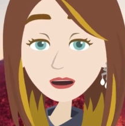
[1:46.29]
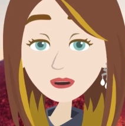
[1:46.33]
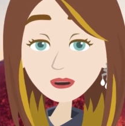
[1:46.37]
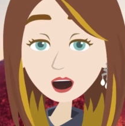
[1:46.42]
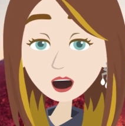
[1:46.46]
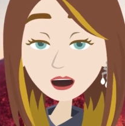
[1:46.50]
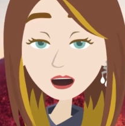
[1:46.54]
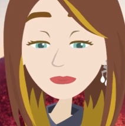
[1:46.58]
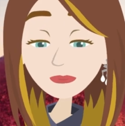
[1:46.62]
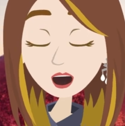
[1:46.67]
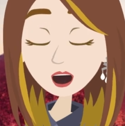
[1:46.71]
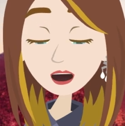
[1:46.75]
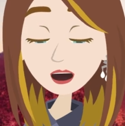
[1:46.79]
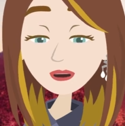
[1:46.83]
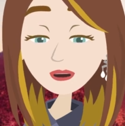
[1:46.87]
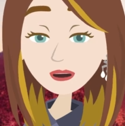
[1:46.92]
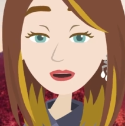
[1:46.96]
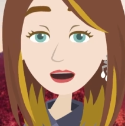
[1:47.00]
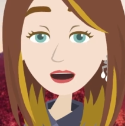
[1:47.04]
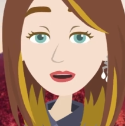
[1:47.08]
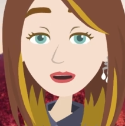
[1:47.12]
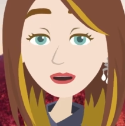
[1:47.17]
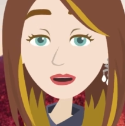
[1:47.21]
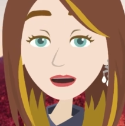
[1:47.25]
your hard
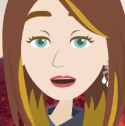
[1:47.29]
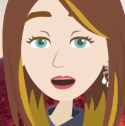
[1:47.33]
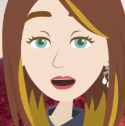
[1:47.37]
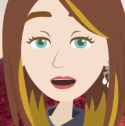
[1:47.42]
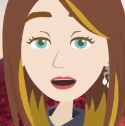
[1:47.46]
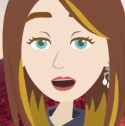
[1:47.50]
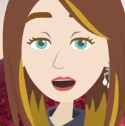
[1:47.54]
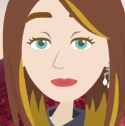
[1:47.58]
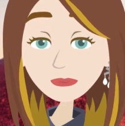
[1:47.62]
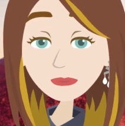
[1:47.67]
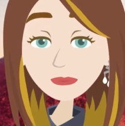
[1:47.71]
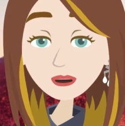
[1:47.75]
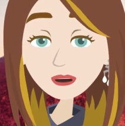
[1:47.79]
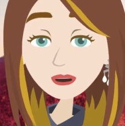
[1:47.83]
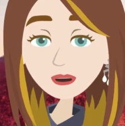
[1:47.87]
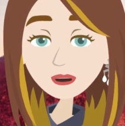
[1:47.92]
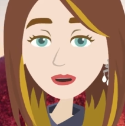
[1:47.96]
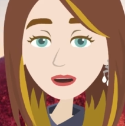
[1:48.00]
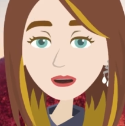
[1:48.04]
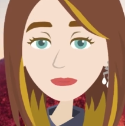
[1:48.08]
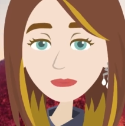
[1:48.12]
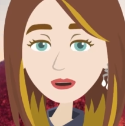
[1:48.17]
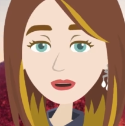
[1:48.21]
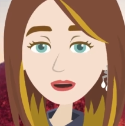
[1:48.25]
work
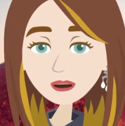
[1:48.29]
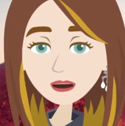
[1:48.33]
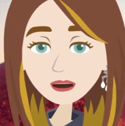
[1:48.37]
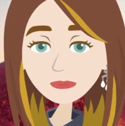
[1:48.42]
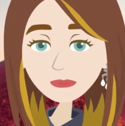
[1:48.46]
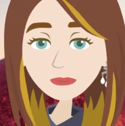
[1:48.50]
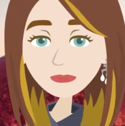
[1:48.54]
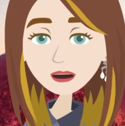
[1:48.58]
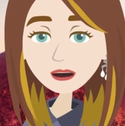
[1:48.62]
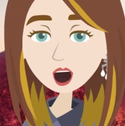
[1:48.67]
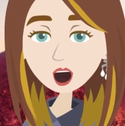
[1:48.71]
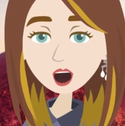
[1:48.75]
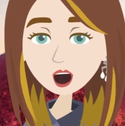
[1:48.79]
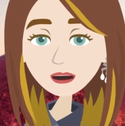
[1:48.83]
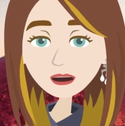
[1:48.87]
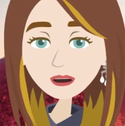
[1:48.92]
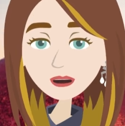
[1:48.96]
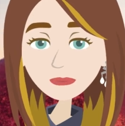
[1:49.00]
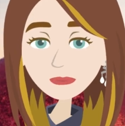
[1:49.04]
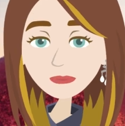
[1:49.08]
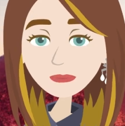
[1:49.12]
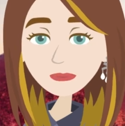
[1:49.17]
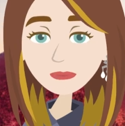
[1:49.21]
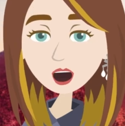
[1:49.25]
missing,
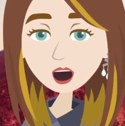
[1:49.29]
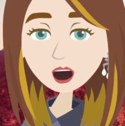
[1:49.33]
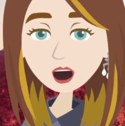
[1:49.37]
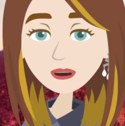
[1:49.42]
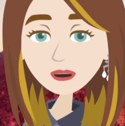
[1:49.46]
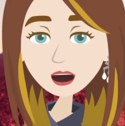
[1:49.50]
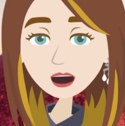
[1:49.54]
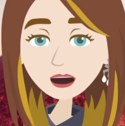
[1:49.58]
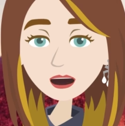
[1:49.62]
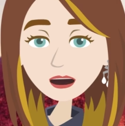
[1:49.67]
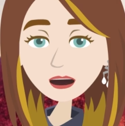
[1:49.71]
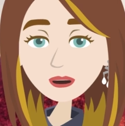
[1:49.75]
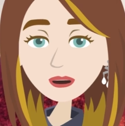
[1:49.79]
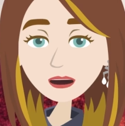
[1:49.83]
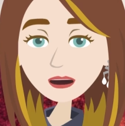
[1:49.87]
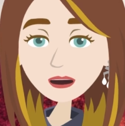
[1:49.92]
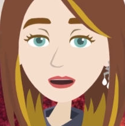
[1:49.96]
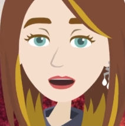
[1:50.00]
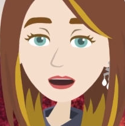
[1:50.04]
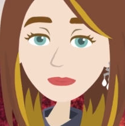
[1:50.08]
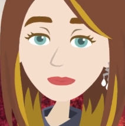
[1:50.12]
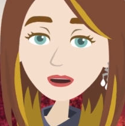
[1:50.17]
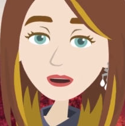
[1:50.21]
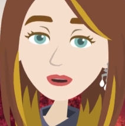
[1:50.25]
then you're probably
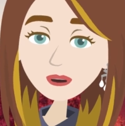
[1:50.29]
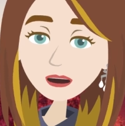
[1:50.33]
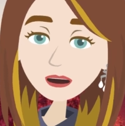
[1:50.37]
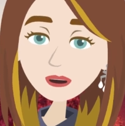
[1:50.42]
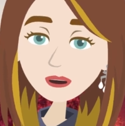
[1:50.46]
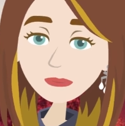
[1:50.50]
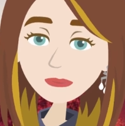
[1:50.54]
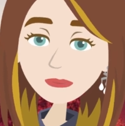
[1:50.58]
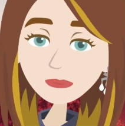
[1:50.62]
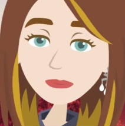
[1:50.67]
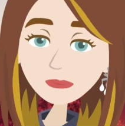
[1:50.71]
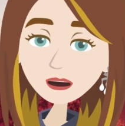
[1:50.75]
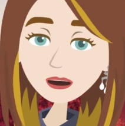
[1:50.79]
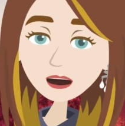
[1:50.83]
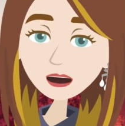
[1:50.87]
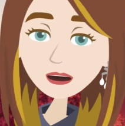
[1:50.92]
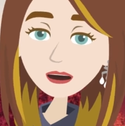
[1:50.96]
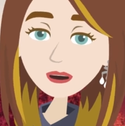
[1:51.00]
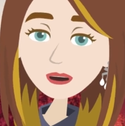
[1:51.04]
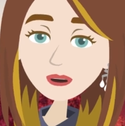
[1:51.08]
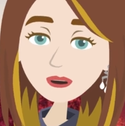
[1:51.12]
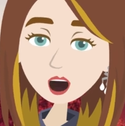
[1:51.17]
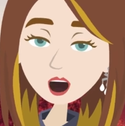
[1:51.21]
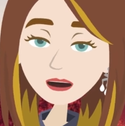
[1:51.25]
not the one. And
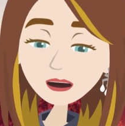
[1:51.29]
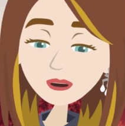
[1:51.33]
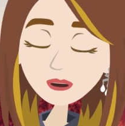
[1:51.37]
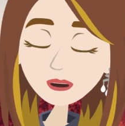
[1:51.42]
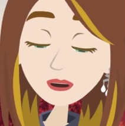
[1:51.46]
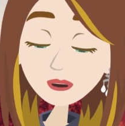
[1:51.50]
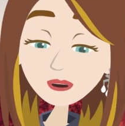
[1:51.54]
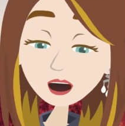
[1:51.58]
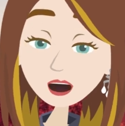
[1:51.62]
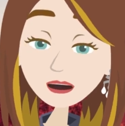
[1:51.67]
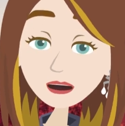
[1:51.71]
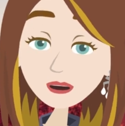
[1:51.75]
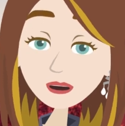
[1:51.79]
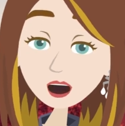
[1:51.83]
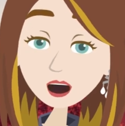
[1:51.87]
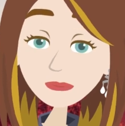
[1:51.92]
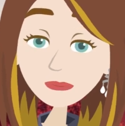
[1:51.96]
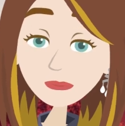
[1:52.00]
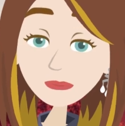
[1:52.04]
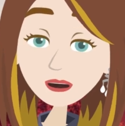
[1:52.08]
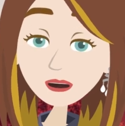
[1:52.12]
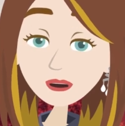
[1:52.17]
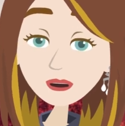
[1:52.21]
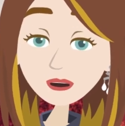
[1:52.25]
we say, under
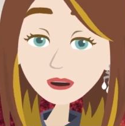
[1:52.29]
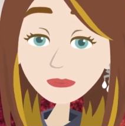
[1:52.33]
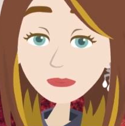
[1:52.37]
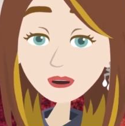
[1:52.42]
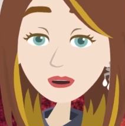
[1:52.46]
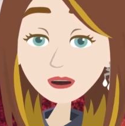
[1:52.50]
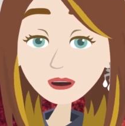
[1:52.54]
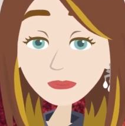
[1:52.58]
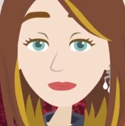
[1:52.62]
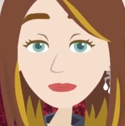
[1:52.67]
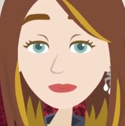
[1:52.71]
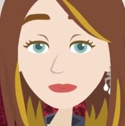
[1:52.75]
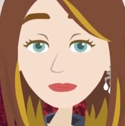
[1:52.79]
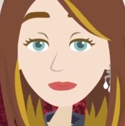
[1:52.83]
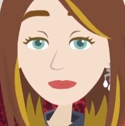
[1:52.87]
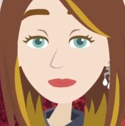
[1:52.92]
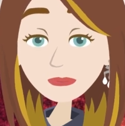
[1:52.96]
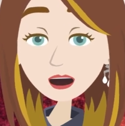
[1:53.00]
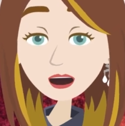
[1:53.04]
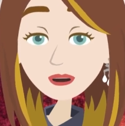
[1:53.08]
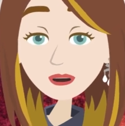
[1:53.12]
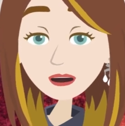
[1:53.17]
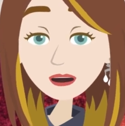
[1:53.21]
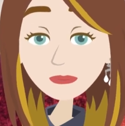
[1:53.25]
those conditions,
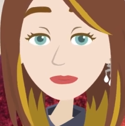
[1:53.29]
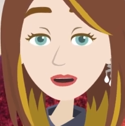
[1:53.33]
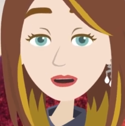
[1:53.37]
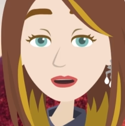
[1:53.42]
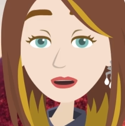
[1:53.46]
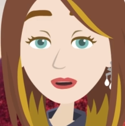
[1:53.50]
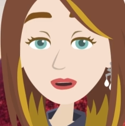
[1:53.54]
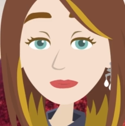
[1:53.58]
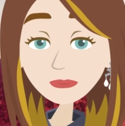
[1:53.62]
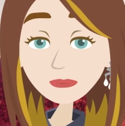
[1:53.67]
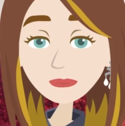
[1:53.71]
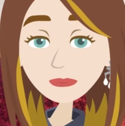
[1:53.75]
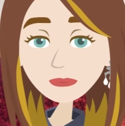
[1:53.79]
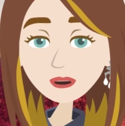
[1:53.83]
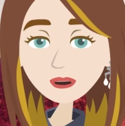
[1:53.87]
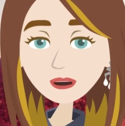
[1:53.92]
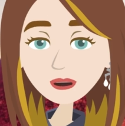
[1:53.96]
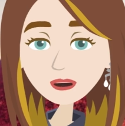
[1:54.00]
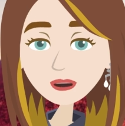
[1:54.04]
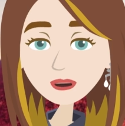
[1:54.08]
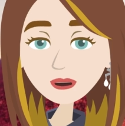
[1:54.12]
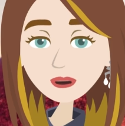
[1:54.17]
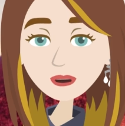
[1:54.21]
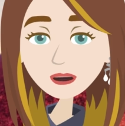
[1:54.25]
we would agree.
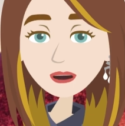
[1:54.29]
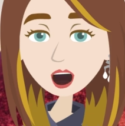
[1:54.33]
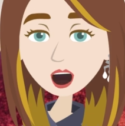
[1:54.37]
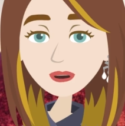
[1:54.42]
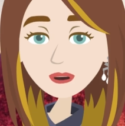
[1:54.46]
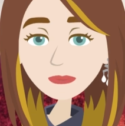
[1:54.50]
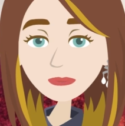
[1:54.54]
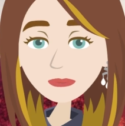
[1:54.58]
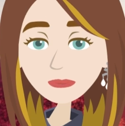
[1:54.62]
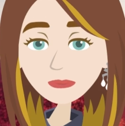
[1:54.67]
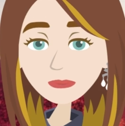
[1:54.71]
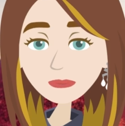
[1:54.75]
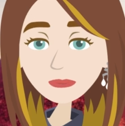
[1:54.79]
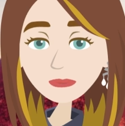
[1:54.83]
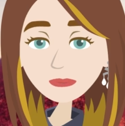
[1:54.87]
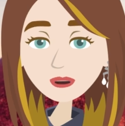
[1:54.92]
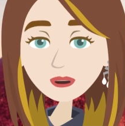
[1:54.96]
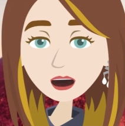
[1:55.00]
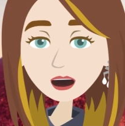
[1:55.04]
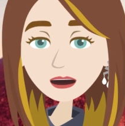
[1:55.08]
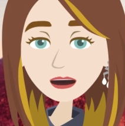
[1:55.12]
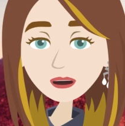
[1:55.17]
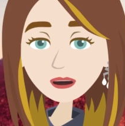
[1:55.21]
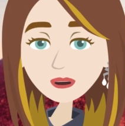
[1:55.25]
But
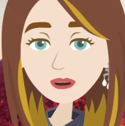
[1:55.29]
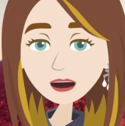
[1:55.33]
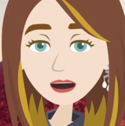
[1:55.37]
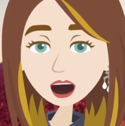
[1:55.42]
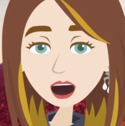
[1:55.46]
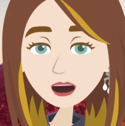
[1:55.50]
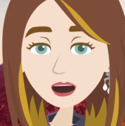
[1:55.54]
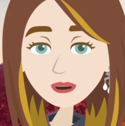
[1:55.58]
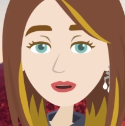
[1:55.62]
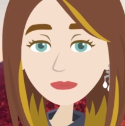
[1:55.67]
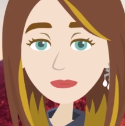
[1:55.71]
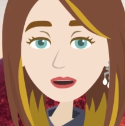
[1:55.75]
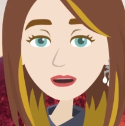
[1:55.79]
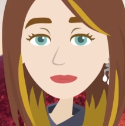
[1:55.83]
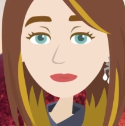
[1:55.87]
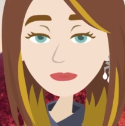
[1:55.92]
when that's your